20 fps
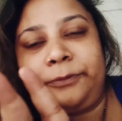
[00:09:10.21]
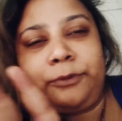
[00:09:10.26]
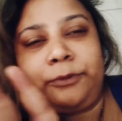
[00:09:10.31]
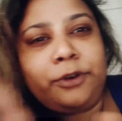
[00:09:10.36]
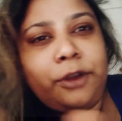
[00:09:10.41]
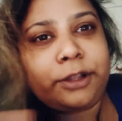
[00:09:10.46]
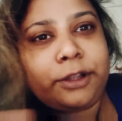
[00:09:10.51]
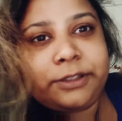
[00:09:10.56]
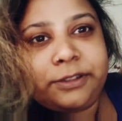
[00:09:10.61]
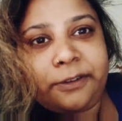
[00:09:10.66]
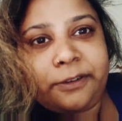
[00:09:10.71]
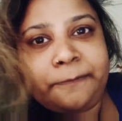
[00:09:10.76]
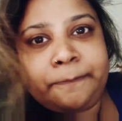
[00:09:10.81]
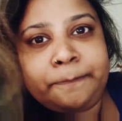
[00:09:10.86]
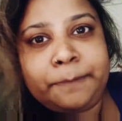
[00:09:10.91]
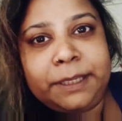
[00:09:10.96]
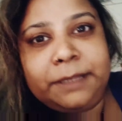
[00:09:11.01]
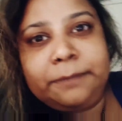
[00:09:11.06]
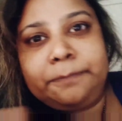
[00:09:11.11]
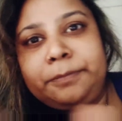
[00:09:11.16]
lots
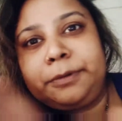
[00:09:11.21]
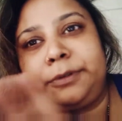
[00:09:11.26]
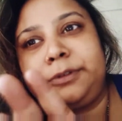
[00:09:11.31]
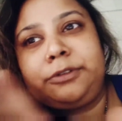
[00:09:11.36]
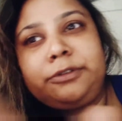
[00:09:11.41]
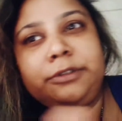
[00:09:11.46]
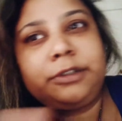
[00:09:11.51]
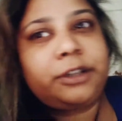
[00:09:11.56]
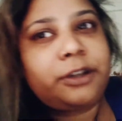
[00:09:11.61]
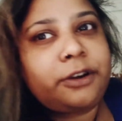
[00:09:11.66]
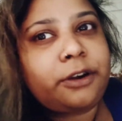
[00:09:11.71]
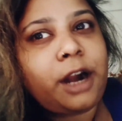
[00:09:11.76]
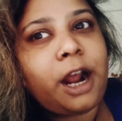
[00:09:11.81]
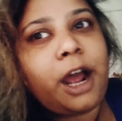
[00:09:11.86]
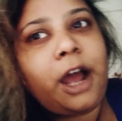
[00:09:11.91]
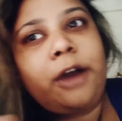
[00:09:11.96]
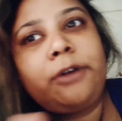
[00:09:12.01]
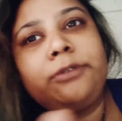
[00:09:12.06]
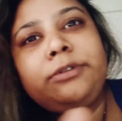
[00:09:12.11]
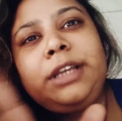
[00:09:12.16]
of people,
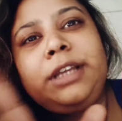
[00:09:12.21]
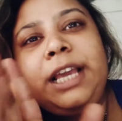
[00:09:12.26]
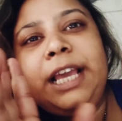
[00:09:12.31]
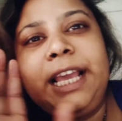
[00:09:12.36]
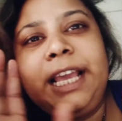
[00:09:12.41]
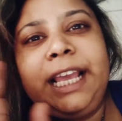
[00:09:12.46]
crowd.